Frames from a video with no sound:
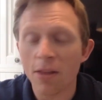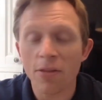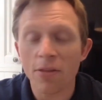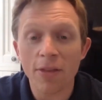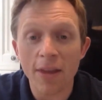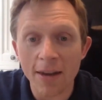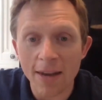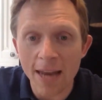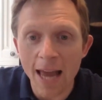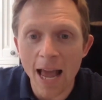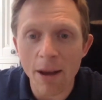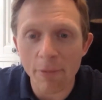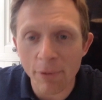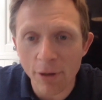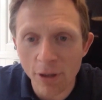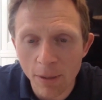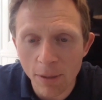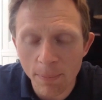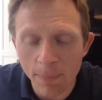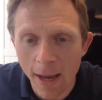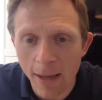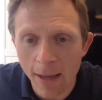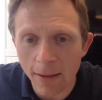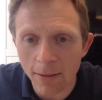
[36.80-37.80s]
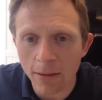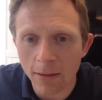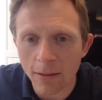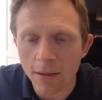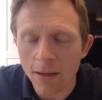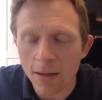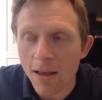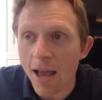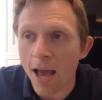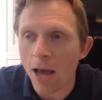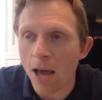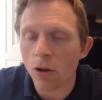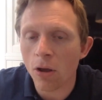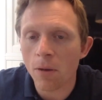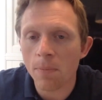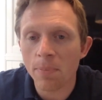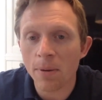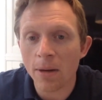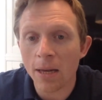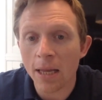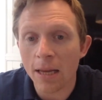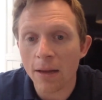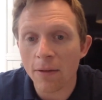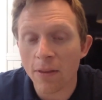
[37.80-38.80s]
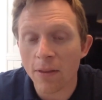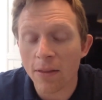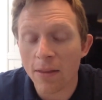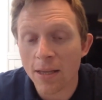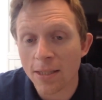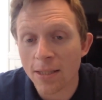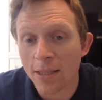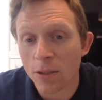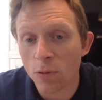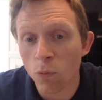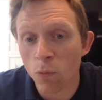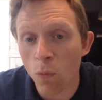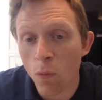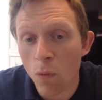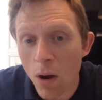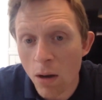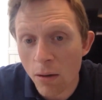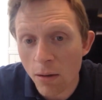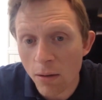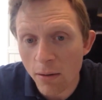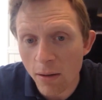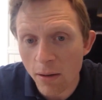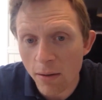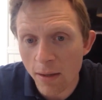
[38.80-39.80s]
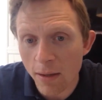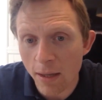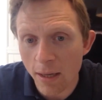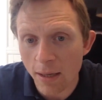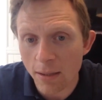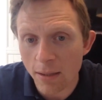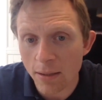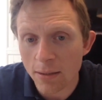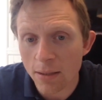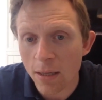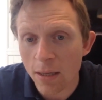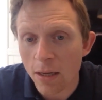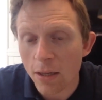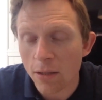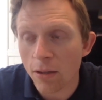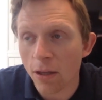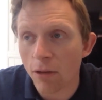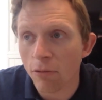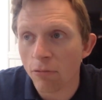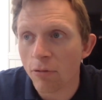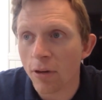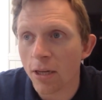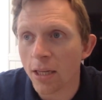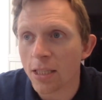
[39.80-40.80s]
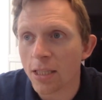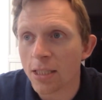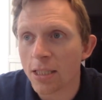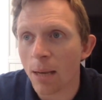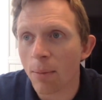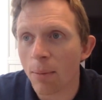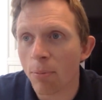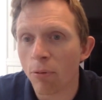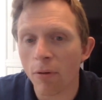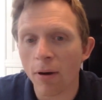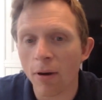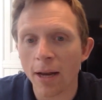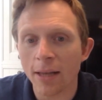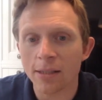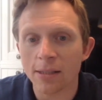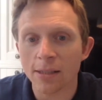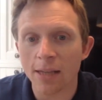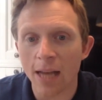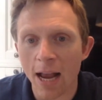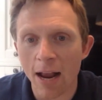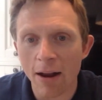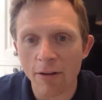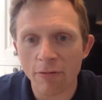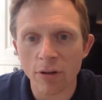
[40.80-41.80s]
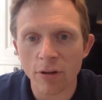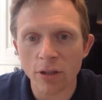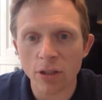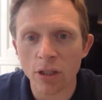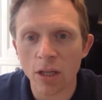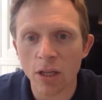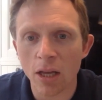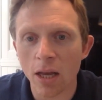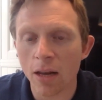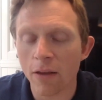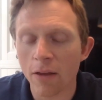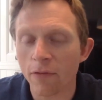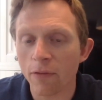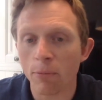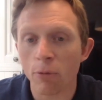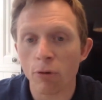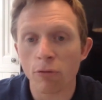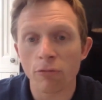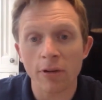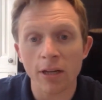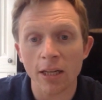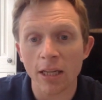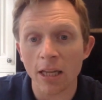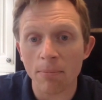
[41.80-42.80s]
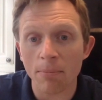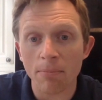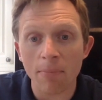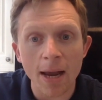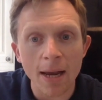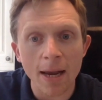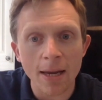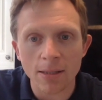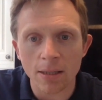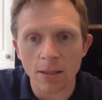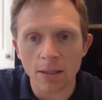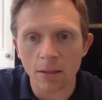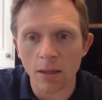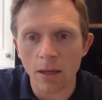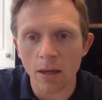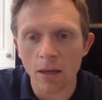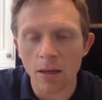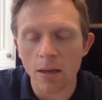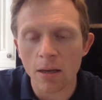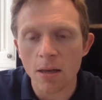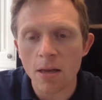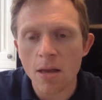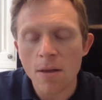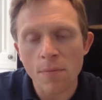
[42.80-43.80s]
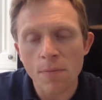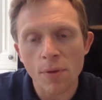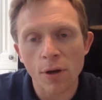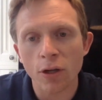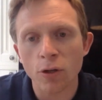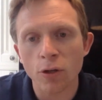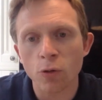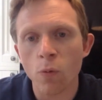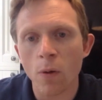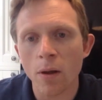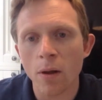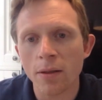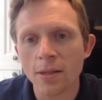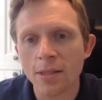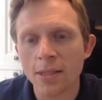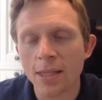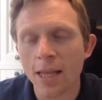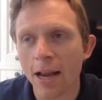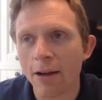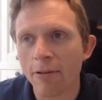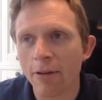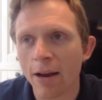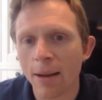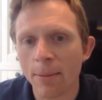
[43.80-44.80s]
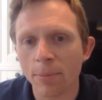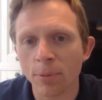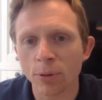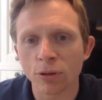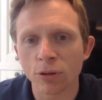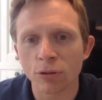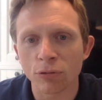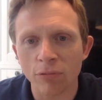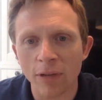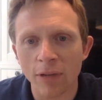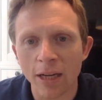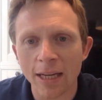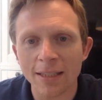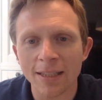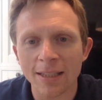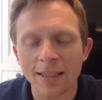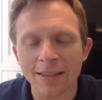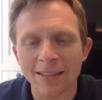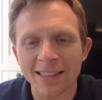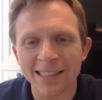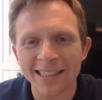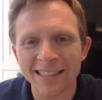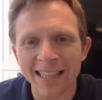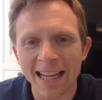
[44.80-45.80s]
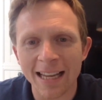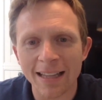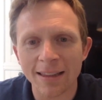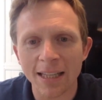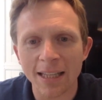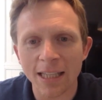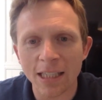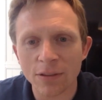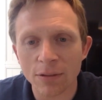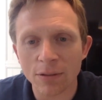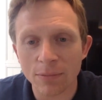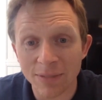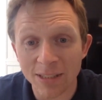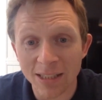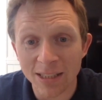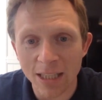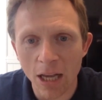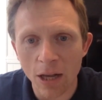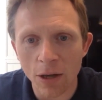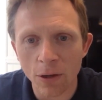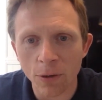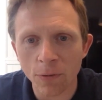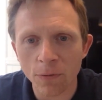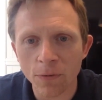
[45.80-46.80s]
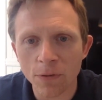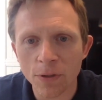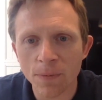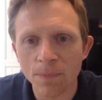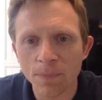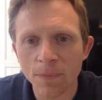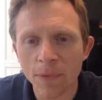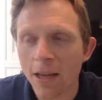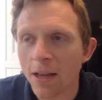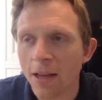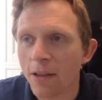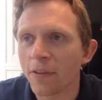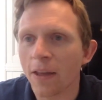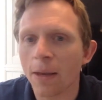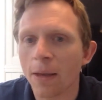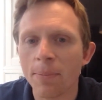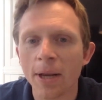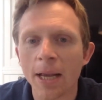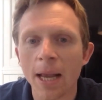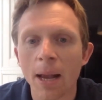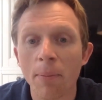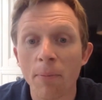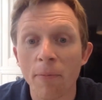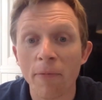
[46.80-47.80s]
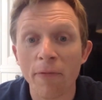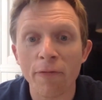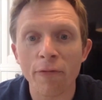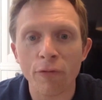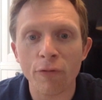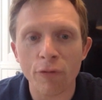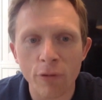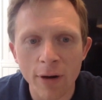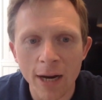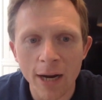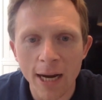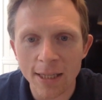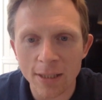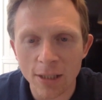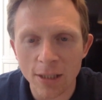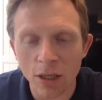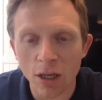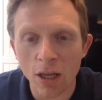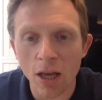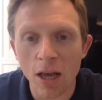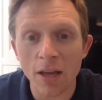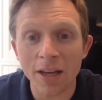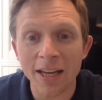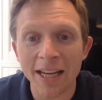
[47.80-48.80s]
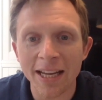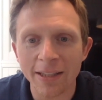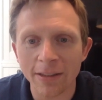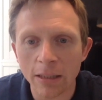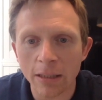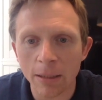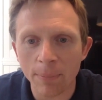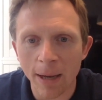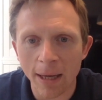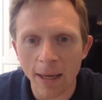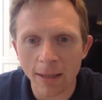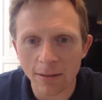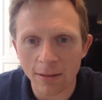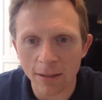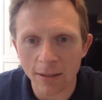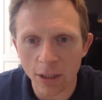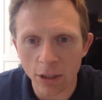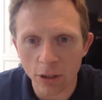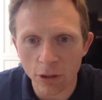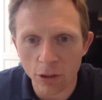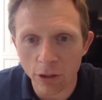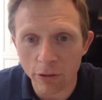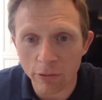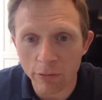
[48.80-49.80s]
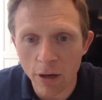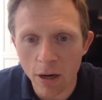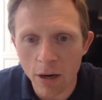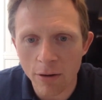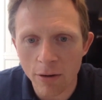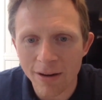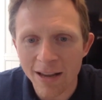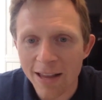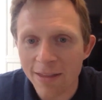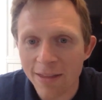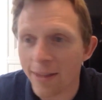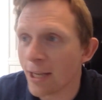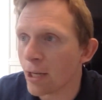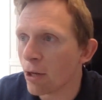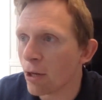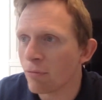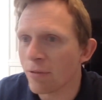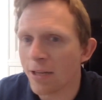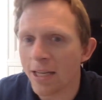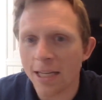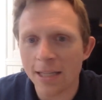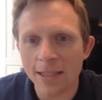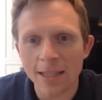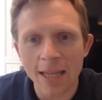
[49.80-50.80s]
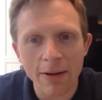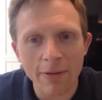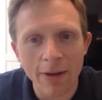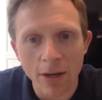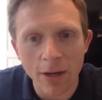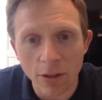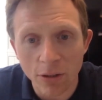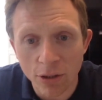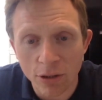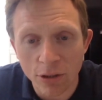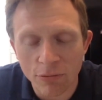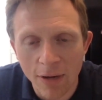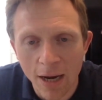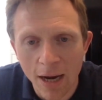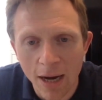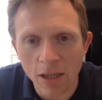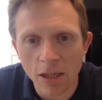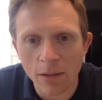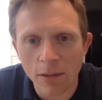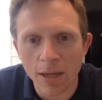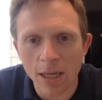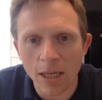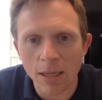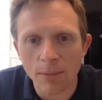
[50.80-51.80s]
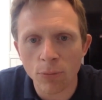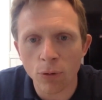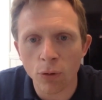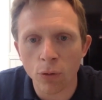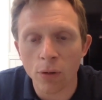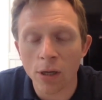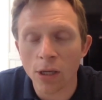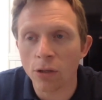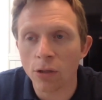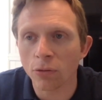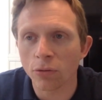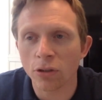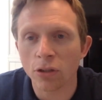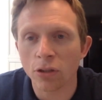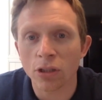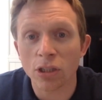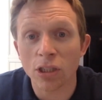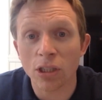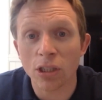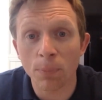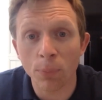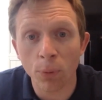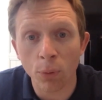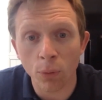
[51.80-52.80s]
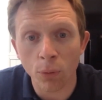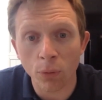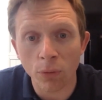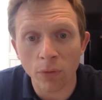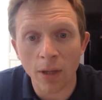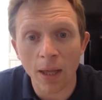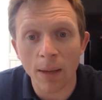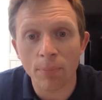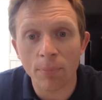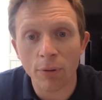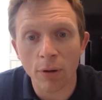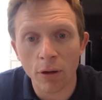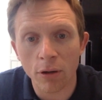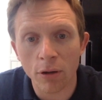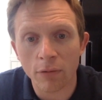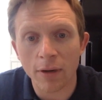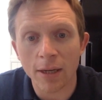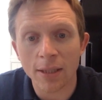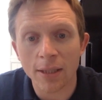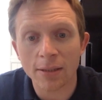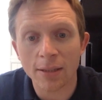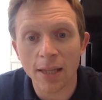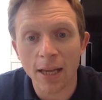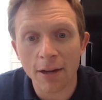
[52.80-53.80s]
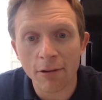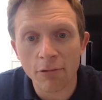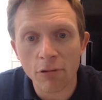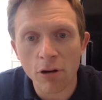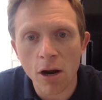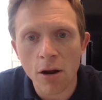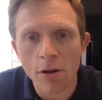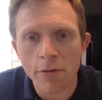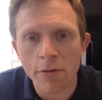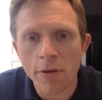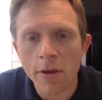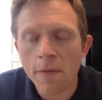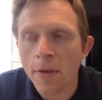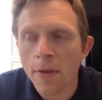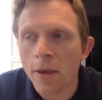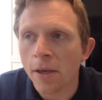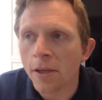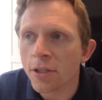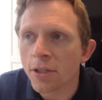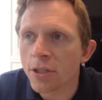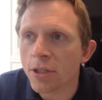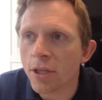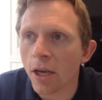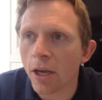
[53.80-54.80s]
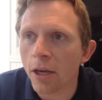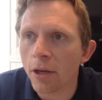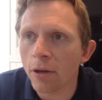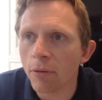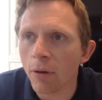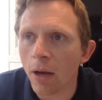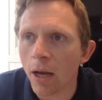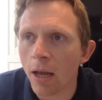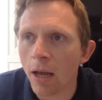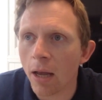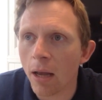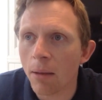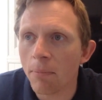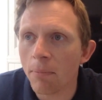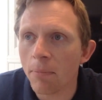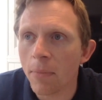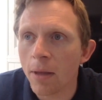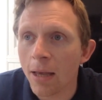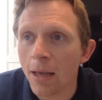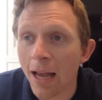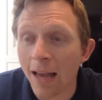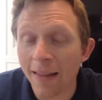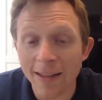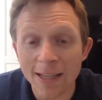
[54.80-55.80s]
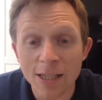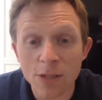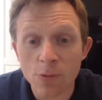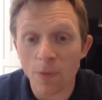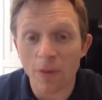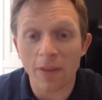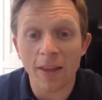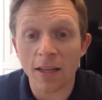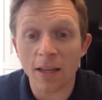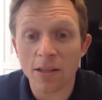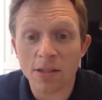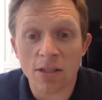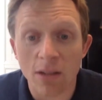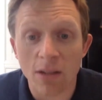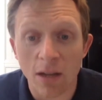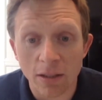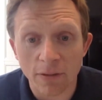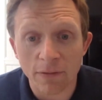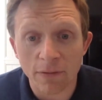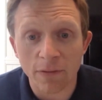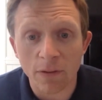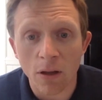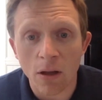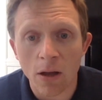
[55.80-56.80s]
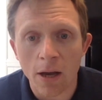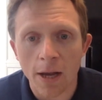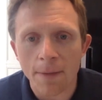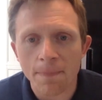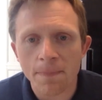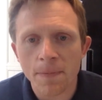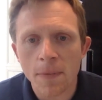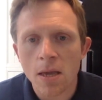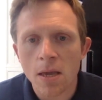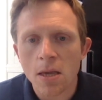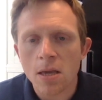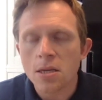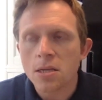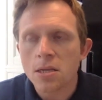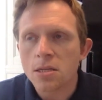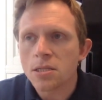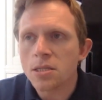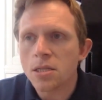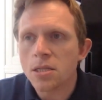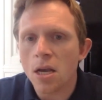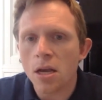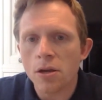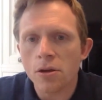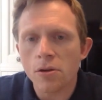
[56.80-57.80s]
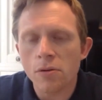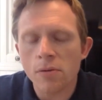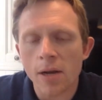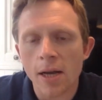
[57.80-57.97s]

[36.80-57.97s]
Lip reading: They're now independent. And I believe this is one of the things that really separates an average learner from a really amazing learner. Because once they're able to read and understand things themselves, they become free to learn independently and on their own. They don't need their adults around them anymore in order to support their progress and their growth. So, and this is when they start to fly. So,